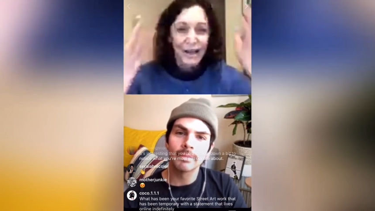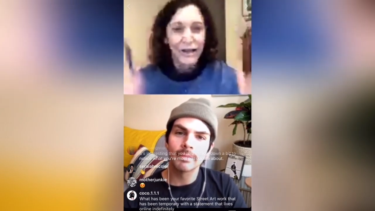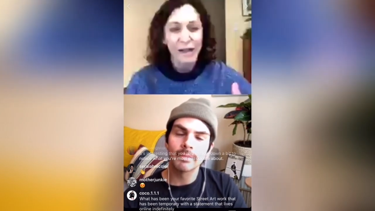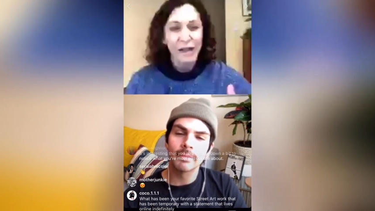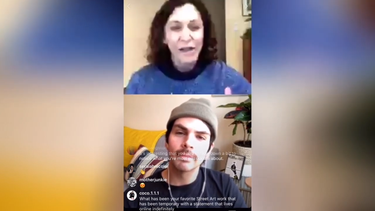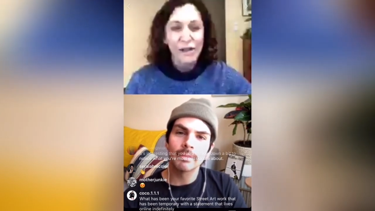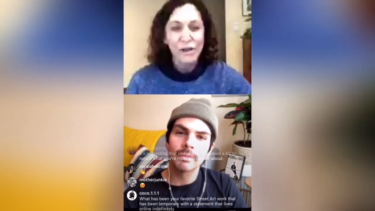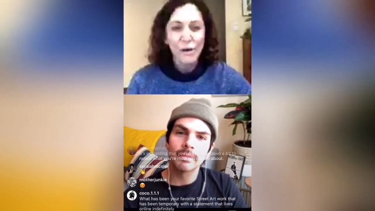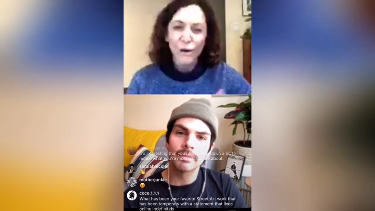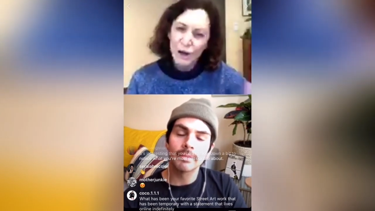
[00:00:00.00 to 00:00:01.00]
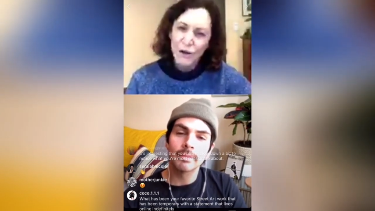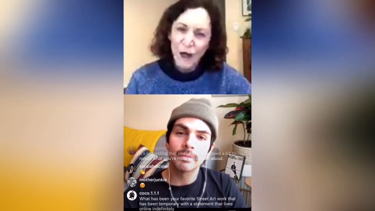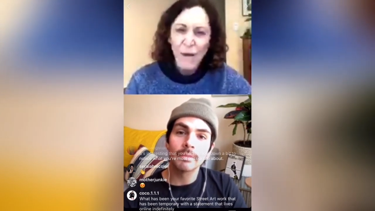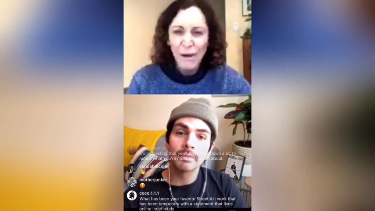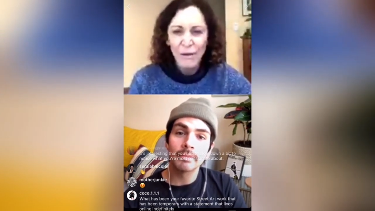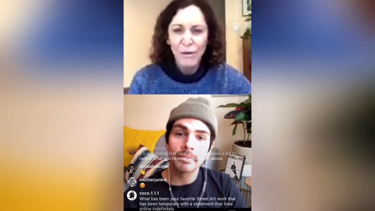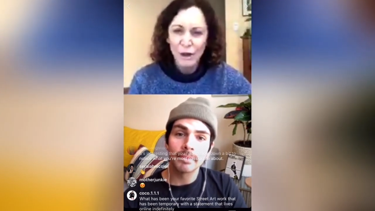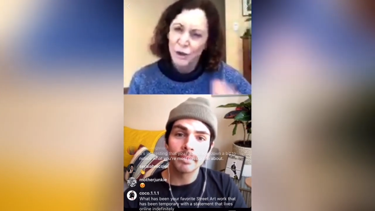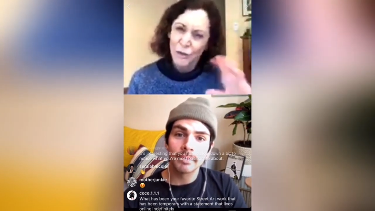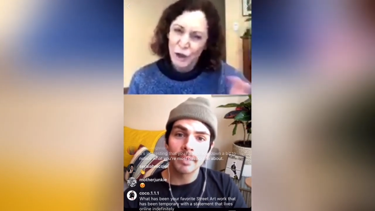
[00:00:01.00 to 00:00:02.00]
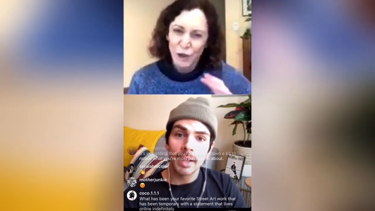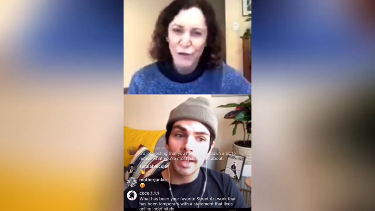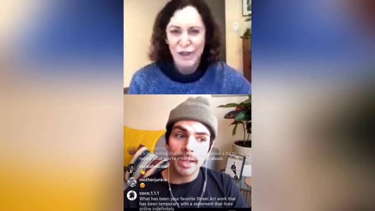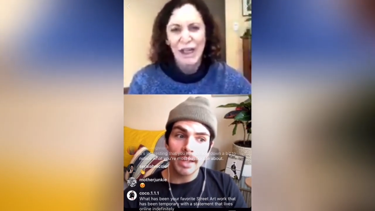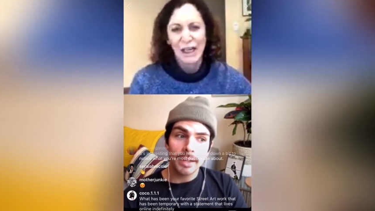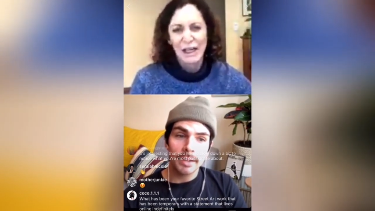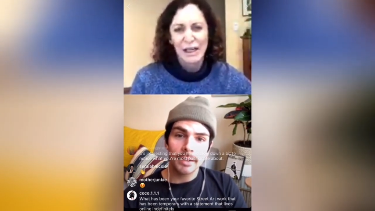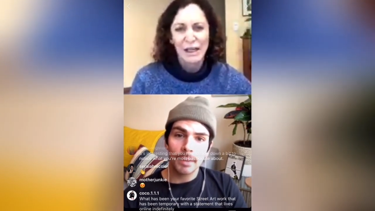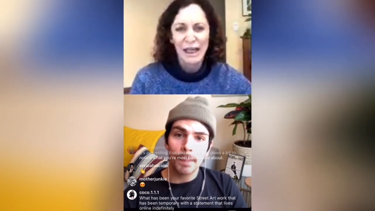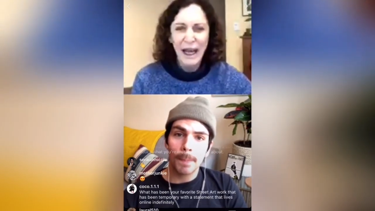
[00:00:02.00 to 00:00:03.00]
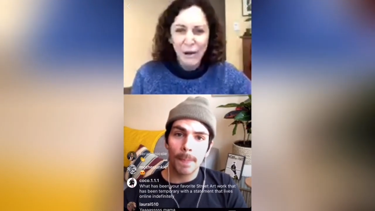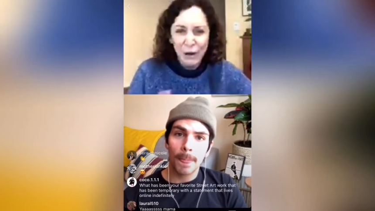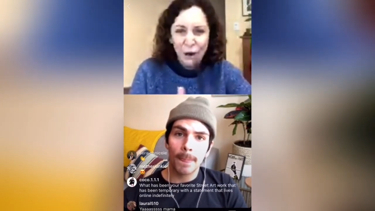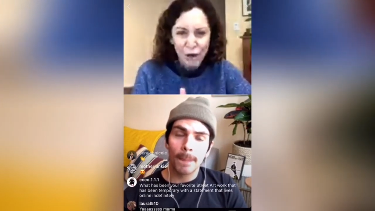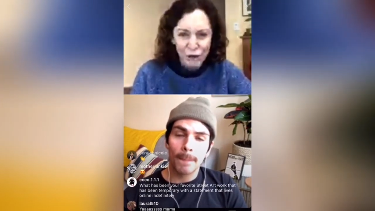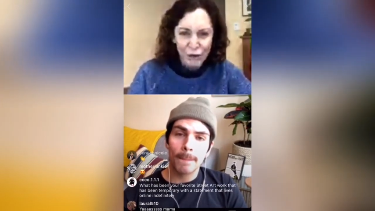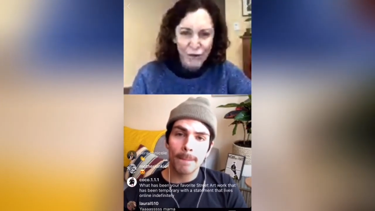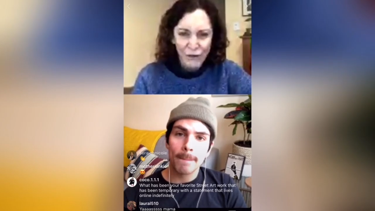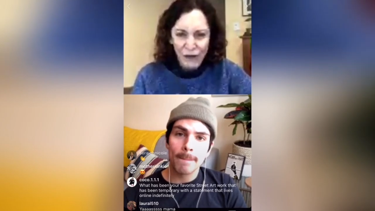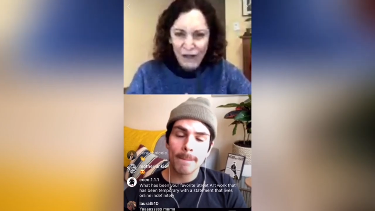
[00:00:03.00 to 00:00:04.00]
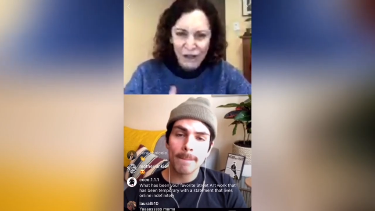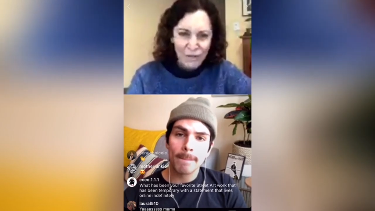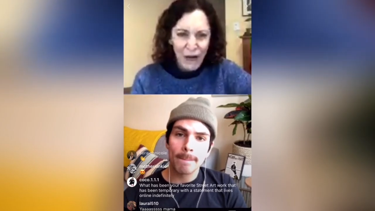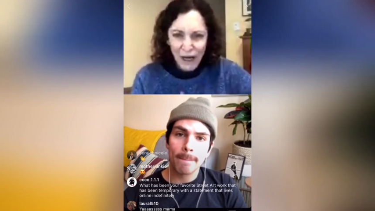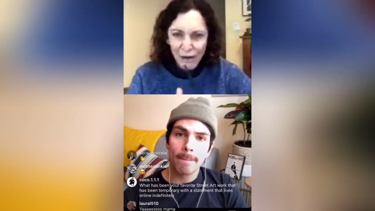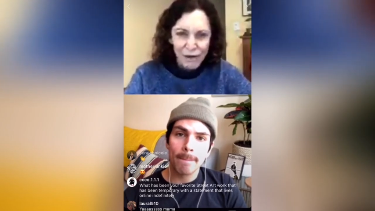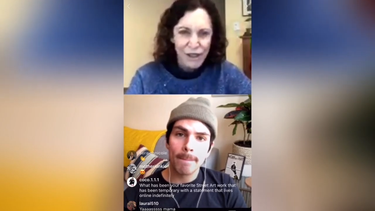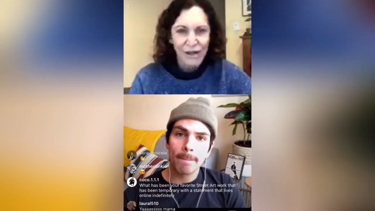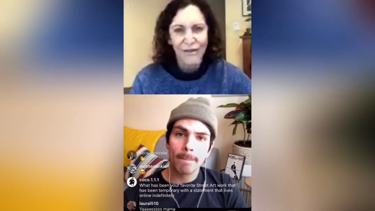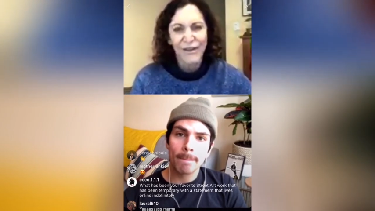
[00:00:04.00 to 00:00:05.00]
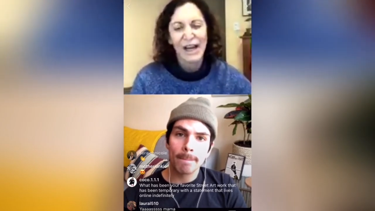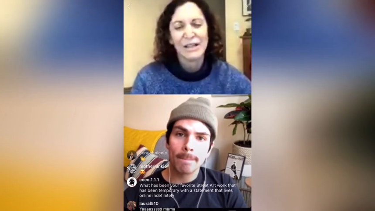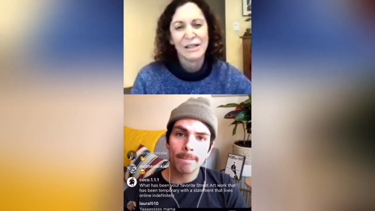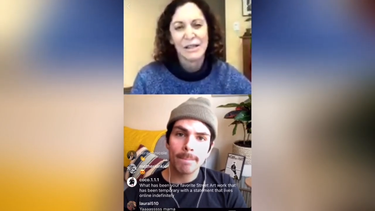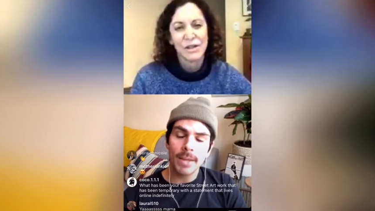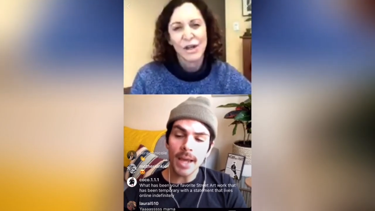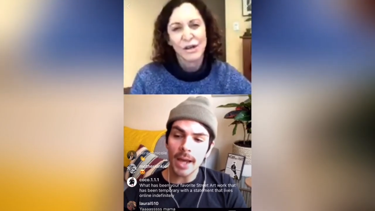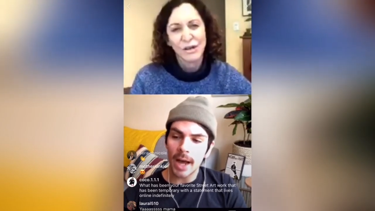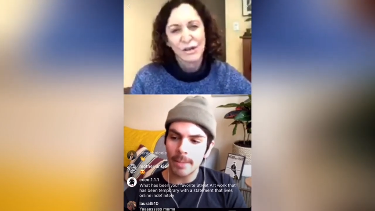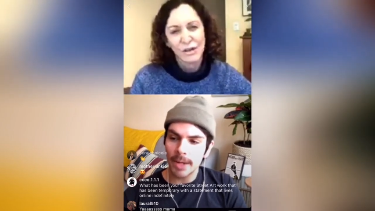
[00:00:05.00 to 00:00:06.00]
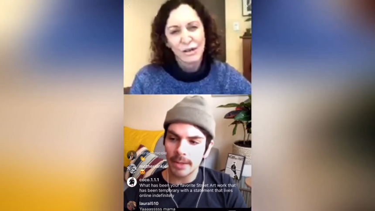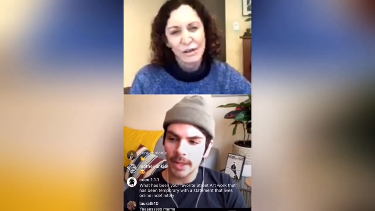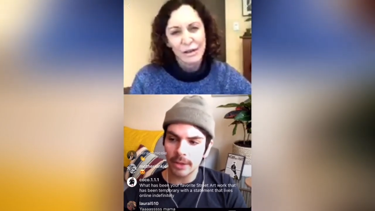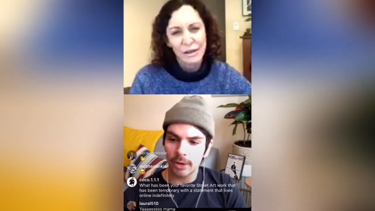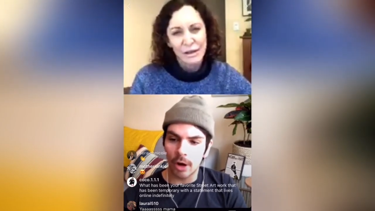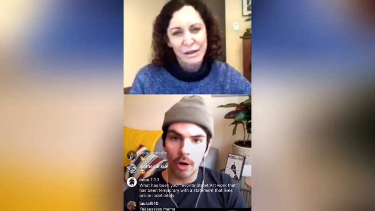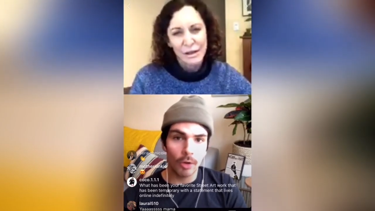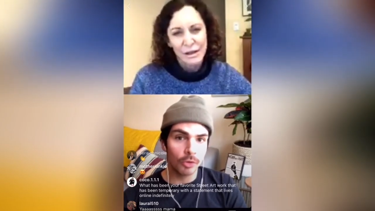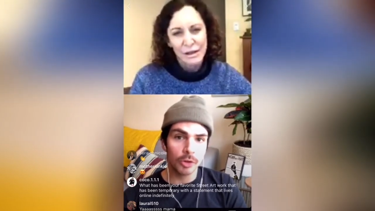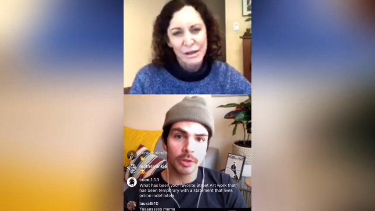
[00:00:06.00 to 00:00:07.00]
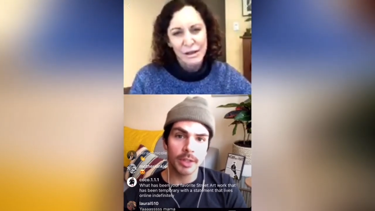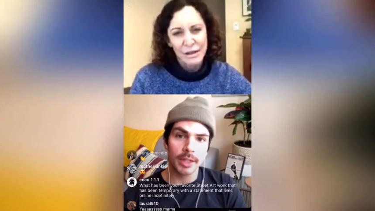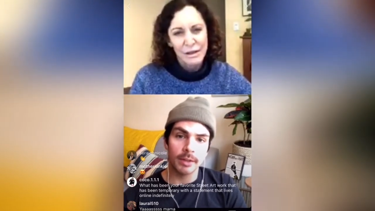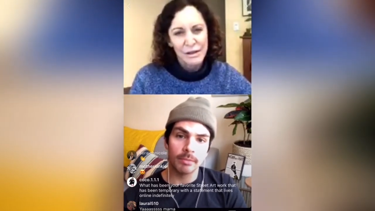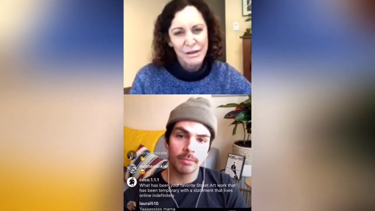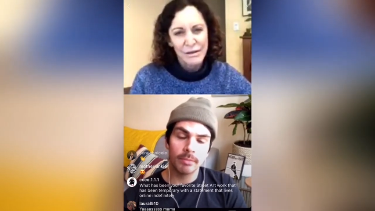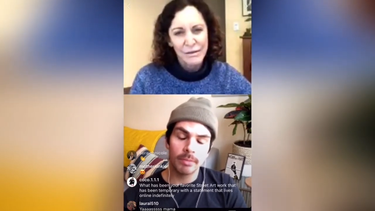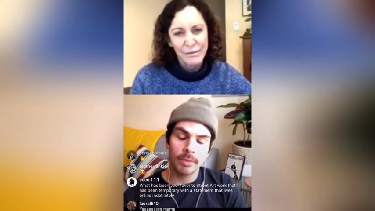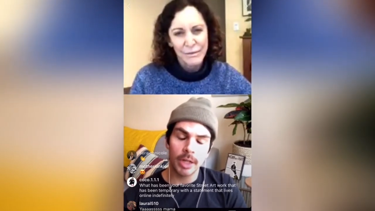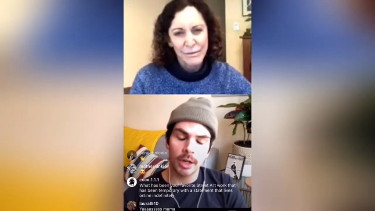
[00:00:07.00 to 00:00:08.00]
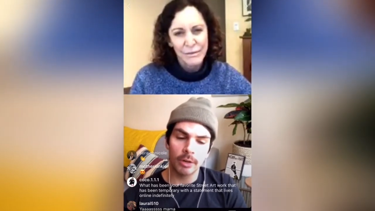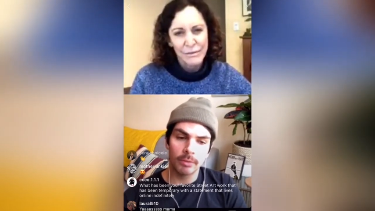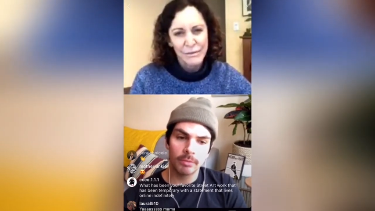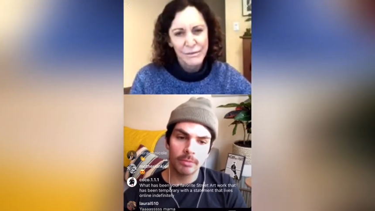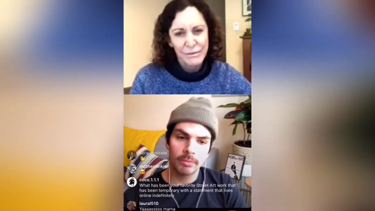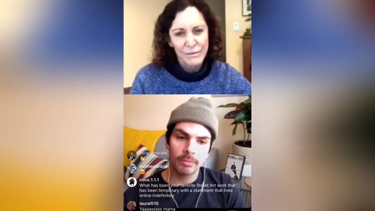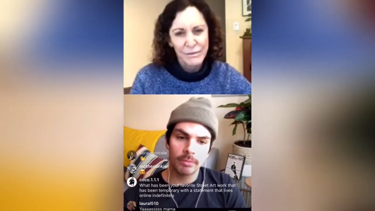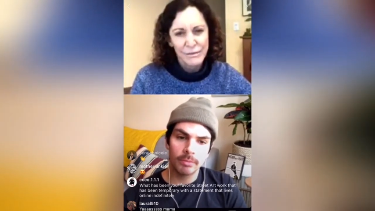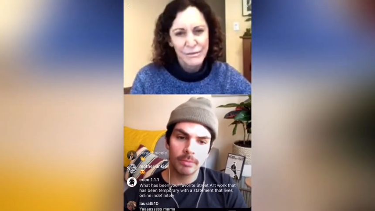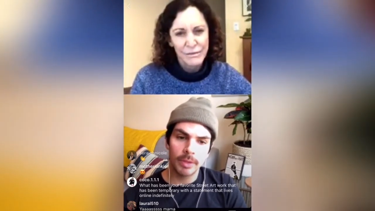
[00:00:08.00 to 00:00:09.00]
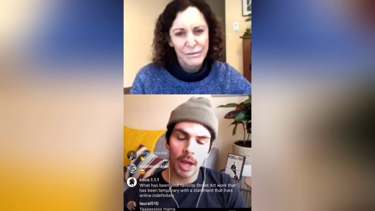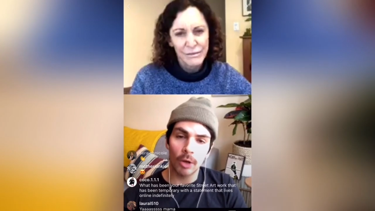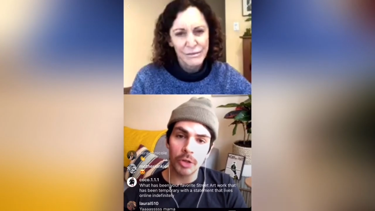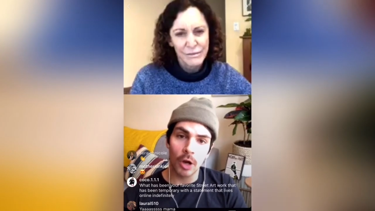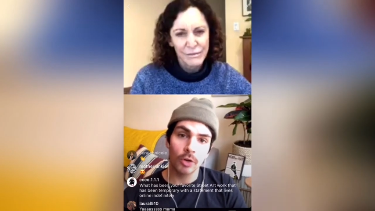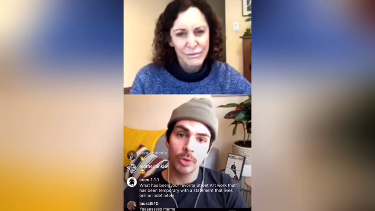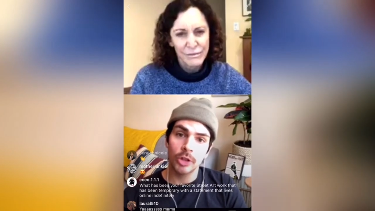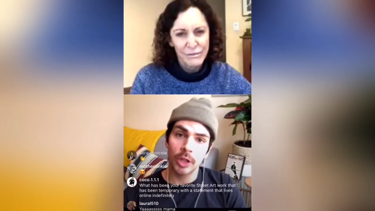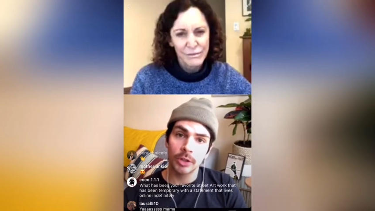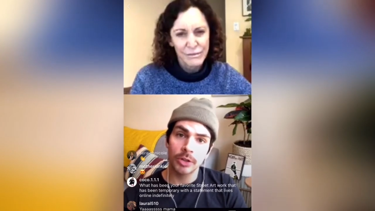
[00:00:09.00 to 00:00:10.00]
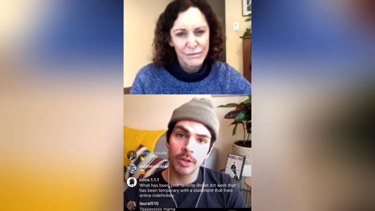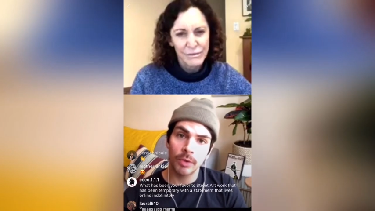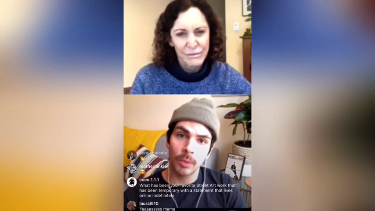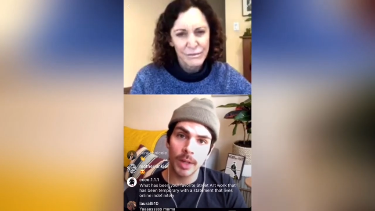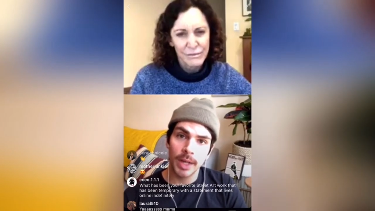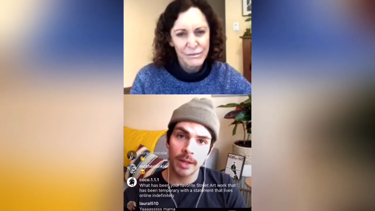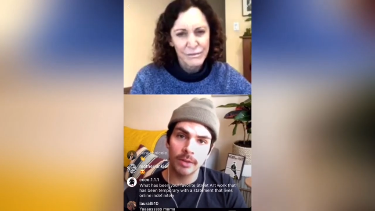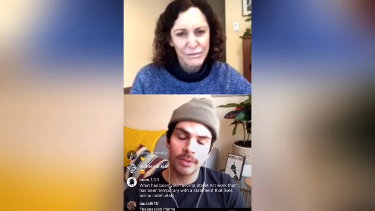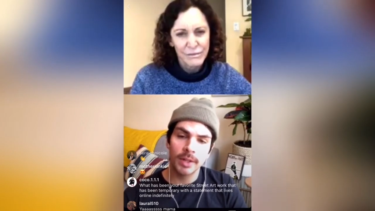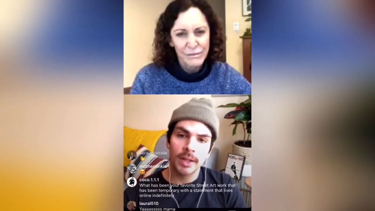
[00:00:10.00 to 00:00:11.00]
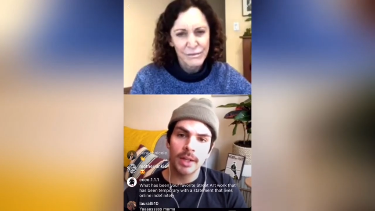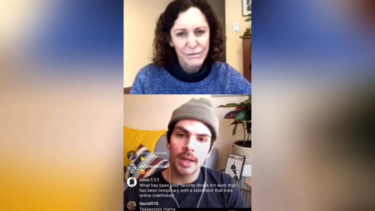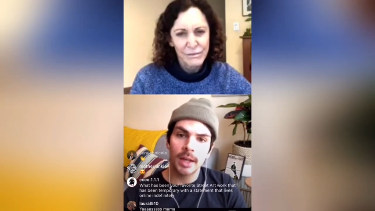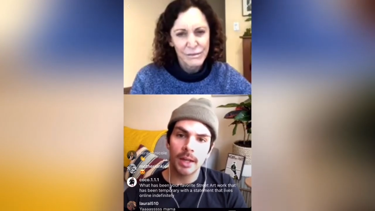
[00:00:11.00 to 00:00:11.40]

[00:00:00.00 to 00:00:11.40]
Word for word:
Speaker 1: So, and how about what what you see, like how it all sort of inspires and affects? Each yeah, other? I
Speaker 2: mean, I think they're all certainly, you know, they all talk to each other in different ways um,